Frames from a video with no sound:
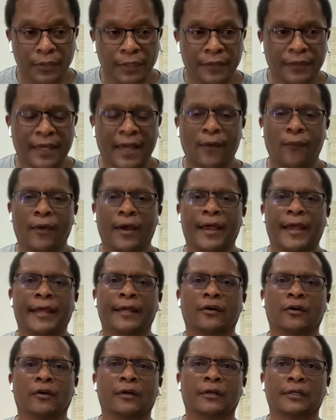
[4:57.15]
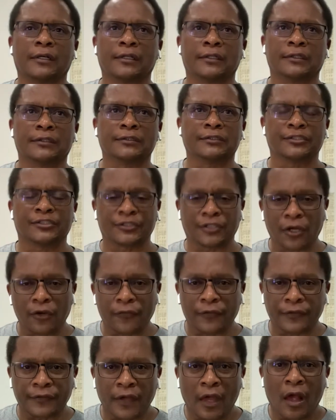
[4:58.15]
it that way, or the
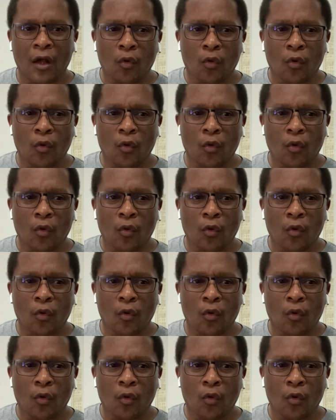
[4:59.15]
servants,